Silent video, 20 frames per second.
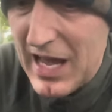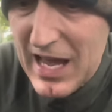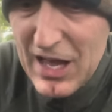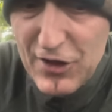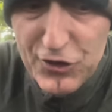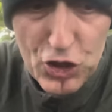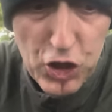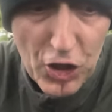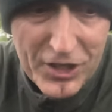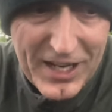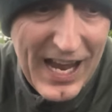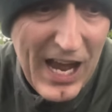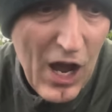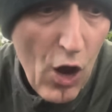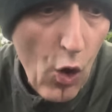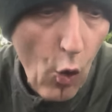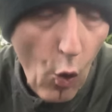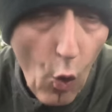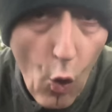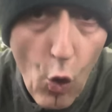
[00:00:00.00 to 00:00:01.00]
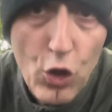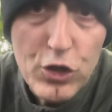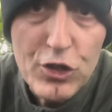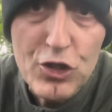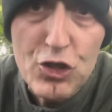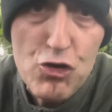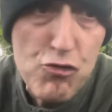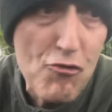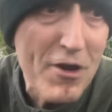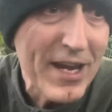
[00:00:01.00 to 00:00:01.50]
there's a lot of old
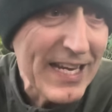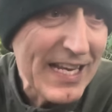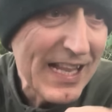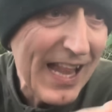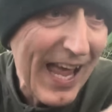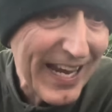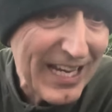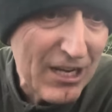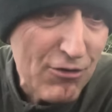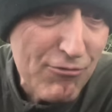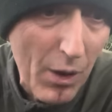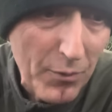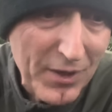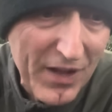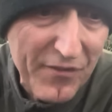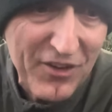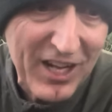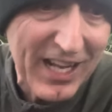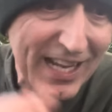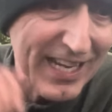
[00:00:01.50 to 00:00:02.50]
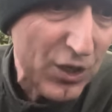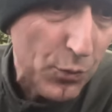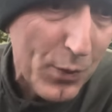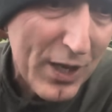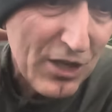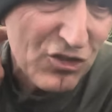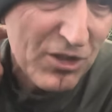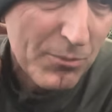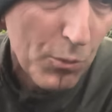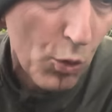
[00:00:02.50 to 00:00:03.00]
tree lying around. I've cleared
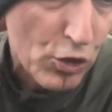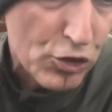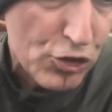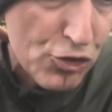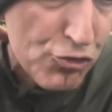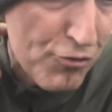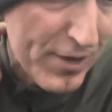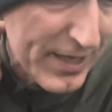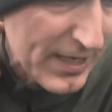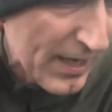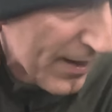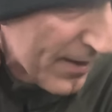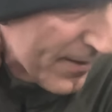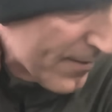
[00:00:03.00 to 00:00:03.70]
away some old tree.